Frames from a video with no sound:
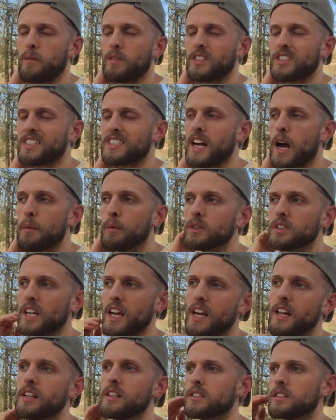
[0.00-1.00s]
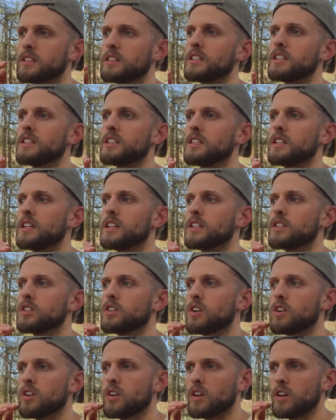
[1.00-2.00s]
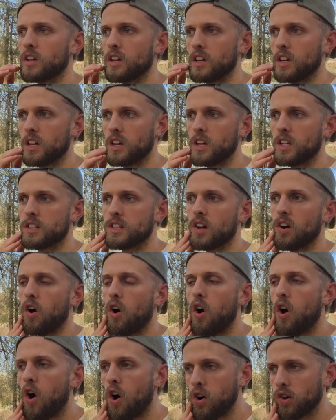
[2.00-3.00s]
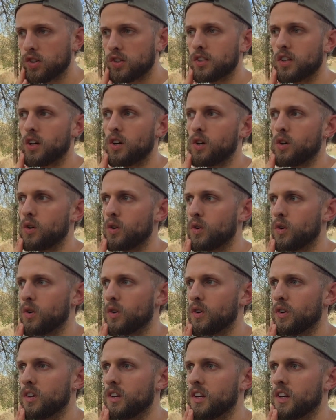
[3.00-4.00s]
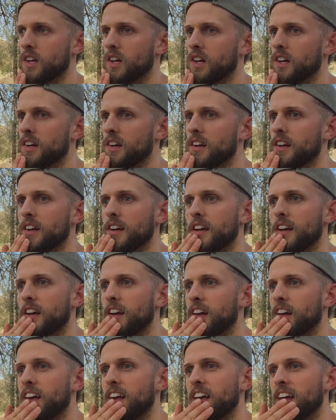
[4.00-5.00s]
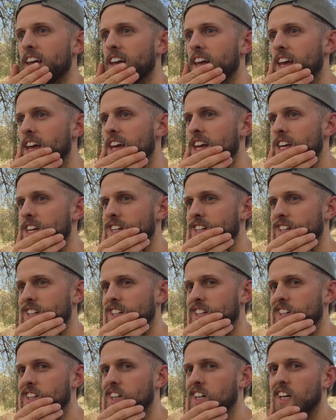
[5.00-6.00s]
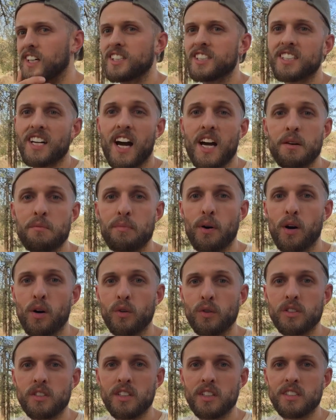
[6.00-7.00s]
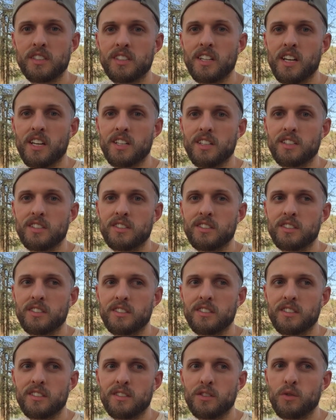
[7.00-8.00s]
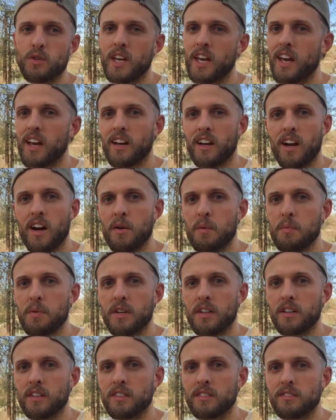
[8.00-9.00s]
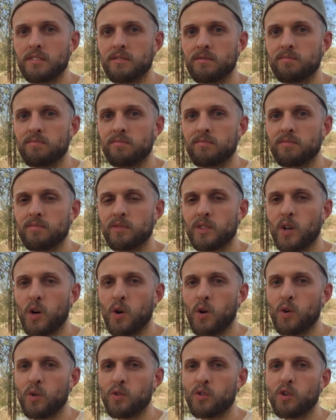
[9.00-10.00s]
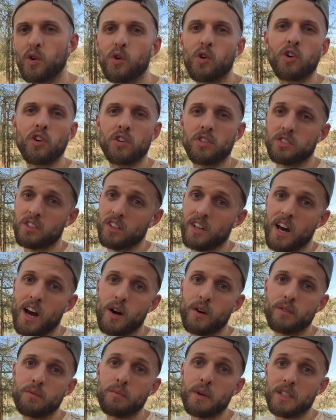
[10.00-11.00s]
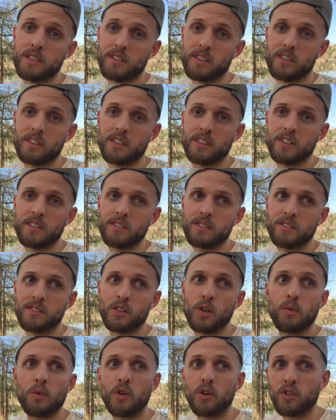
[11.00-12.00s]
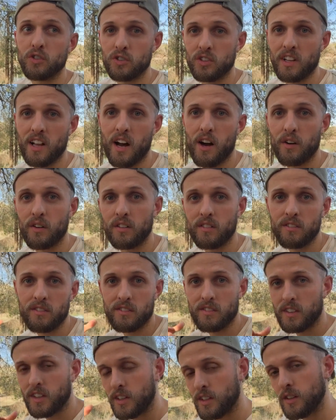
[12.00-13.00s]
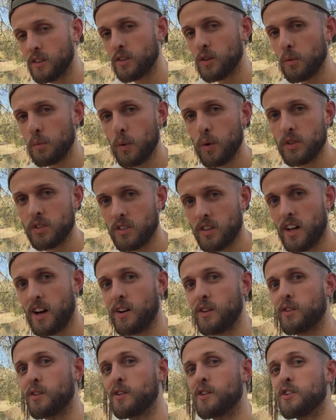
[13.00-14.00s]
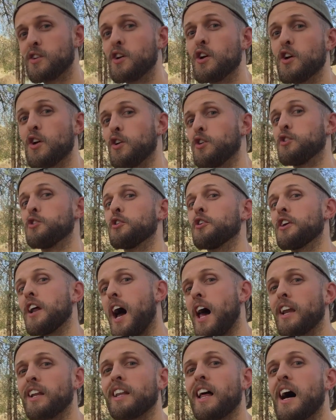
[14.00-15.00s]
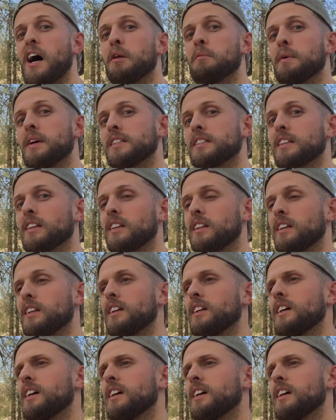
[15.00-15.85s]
simultaneously it's also a signpost that says you can't come here. No girls allowed, basically. No girls allowed. No boys allowed. You're not allowed, basically.